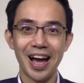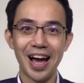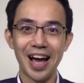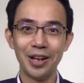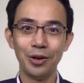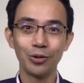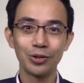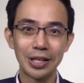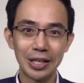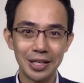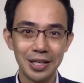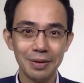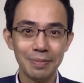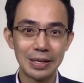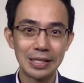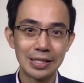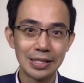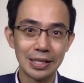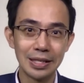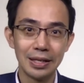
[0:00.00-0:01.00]
I looked at him
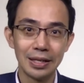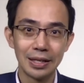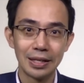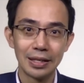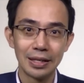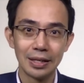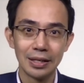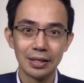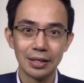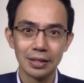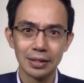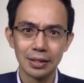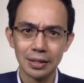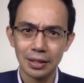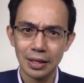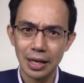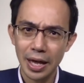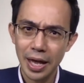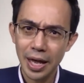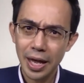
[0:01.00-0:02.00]
and said,
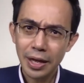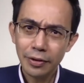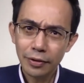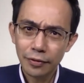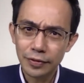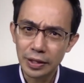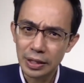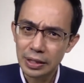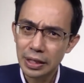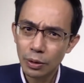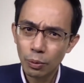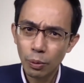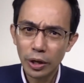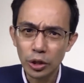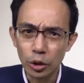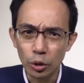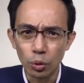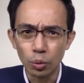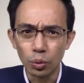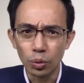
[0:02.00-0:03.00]
end of the day,
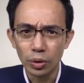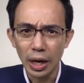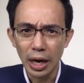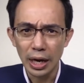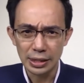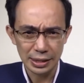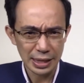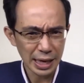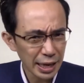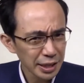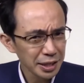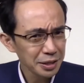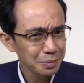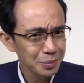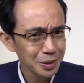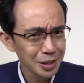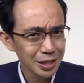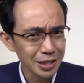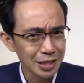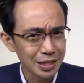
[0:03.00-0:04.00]
what you are telling
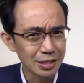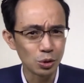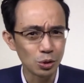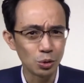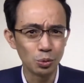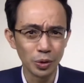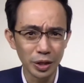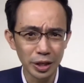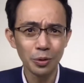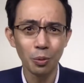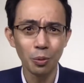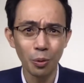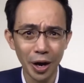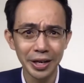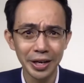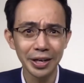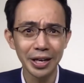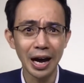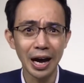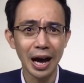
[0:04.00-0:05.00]
me is you really
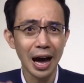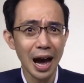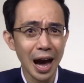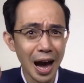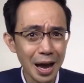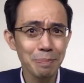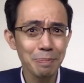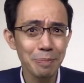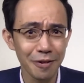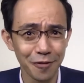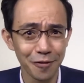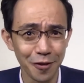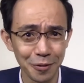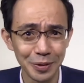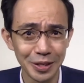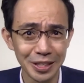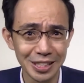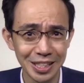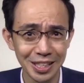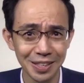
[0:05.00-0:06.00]
want a
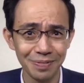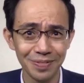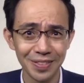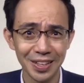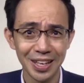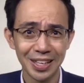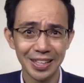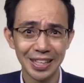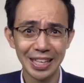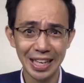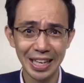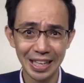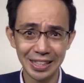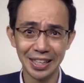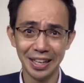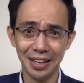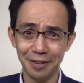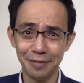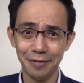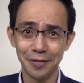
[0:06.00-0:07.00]
high-performing team that can
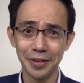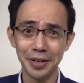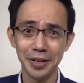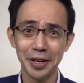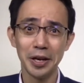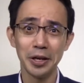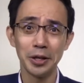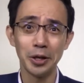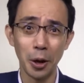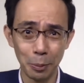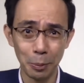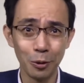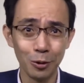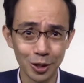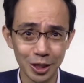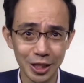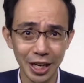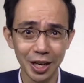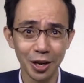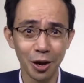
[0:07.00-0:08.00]
deliver your
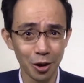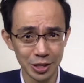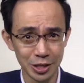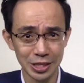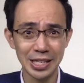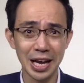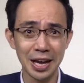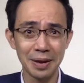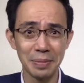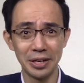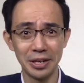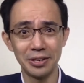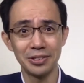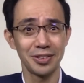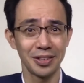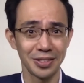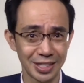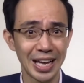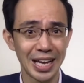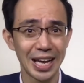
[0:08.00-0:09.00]
project on time and
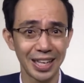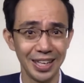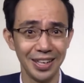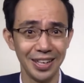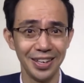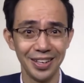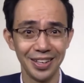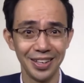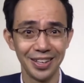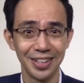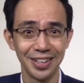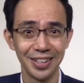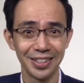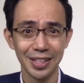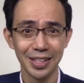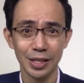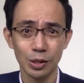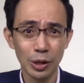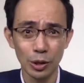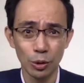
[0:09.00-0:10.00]
on target.
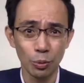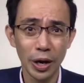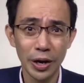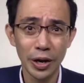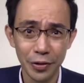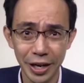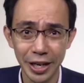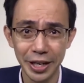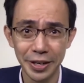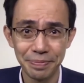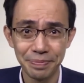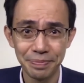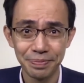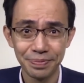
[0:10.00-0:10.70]
That's what you want, right?